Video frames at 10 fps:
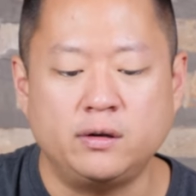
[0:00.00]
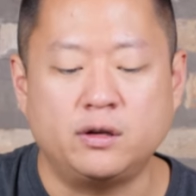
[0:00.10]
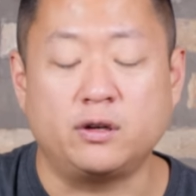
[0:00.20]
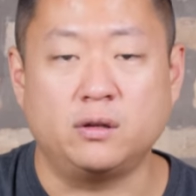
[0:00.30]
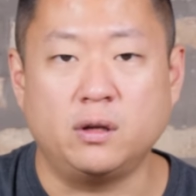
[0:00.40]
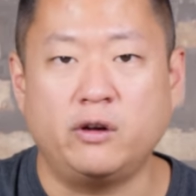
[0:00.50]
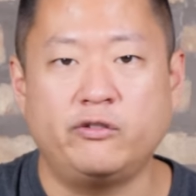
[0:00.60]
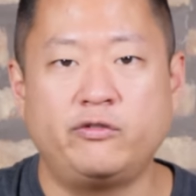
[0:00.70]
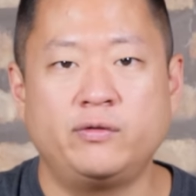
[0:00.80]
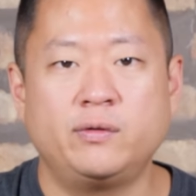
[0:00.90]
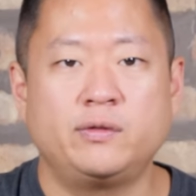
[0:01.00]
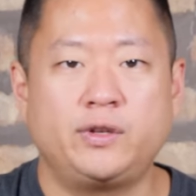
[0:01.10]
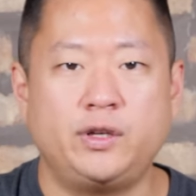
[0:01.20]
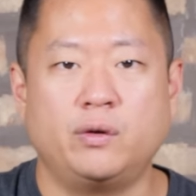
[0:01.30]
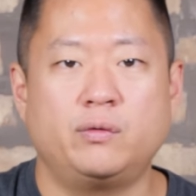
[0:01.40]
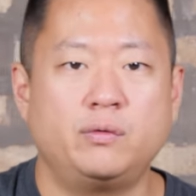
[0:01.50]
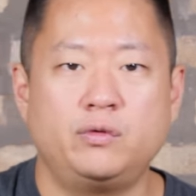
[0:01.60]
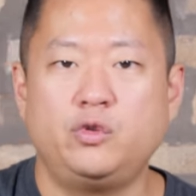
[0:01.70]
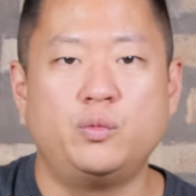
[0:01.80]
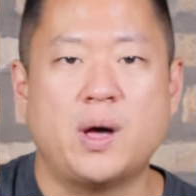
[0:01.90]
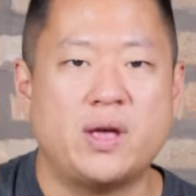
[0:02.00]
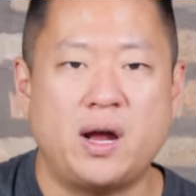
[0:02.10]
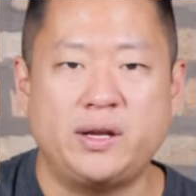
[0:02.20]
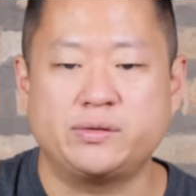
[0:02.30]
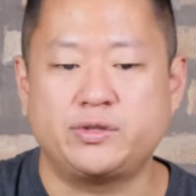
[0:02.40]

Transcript: you're gonna love you know Lou Malnati's